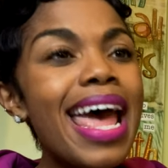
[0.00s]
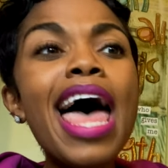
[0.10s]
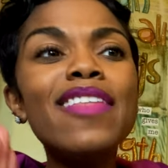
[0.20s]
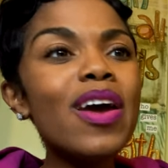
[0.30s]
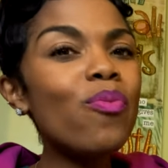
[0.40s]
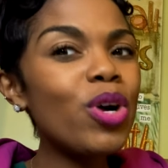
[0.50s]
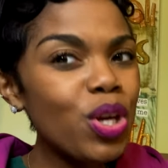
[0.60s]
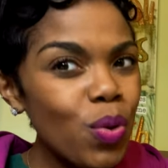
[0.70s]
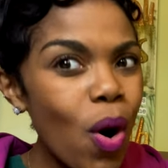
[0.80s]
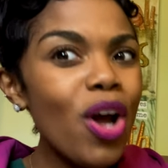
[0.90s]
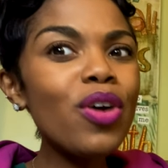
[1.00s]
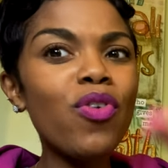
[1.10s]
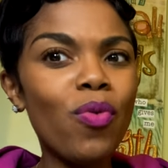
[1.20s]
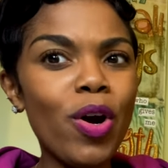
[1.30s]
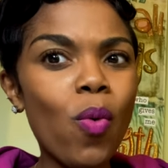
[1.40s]
And then when you want a
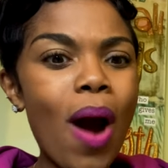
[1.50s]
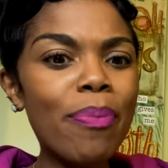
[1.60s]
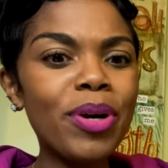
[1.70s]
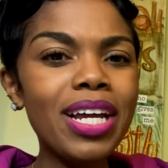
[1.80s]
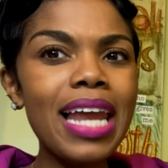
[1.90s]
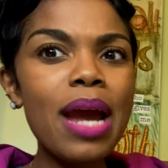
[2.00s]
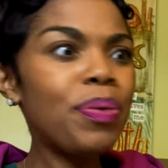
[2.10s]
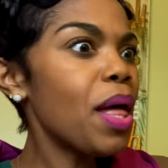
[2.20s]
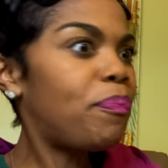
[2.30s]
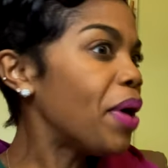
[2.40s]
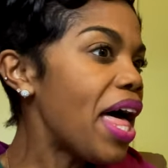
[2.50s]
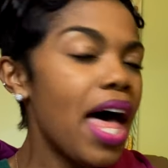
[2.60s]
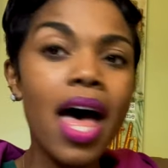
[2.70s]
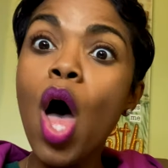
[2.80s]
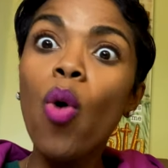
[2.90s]
For Real Whopper, you're like,
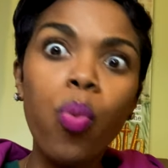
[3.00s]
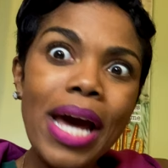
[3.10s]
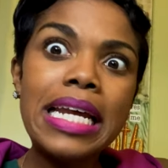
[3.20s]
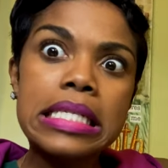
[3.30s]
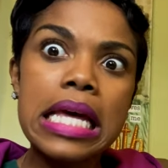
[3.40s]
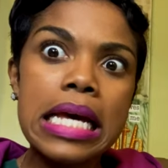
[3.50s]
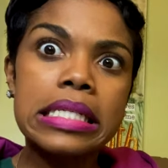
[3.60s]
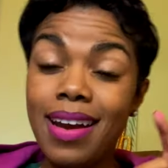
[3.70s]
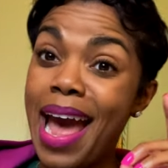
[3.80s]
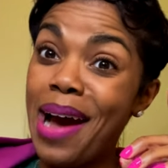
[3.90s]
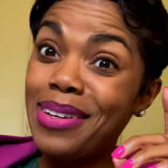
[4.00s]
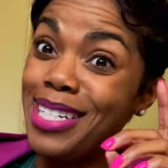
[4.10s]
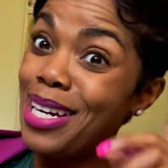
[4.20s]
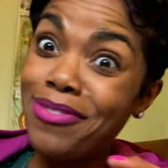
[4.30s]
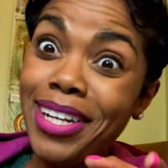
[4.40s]
Pip-Pip, what is this? Now,
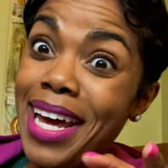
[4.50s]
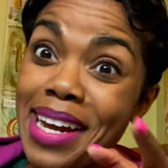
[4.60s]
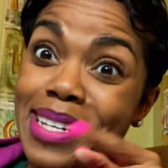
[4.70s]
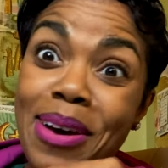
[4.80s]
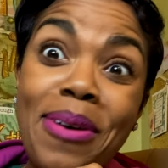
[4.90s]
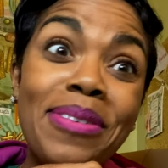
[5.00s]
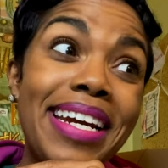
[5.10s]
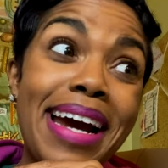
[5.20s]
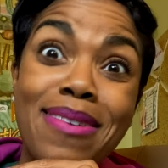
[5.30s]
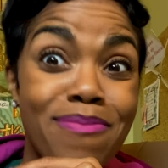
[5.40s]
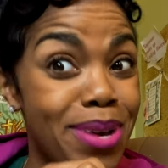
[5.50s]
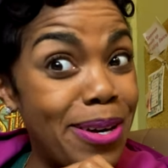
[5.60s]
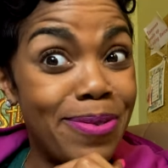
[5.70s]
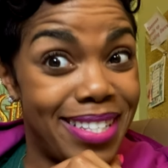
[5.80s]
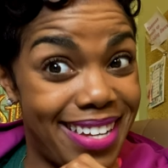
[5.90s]
Chick-fil-A has only gotten
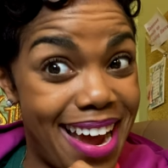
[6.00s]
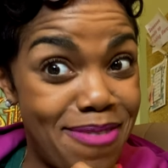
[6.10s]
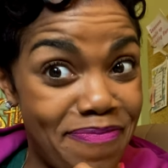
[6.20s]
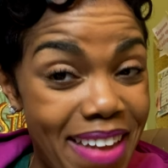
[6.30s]
better with time.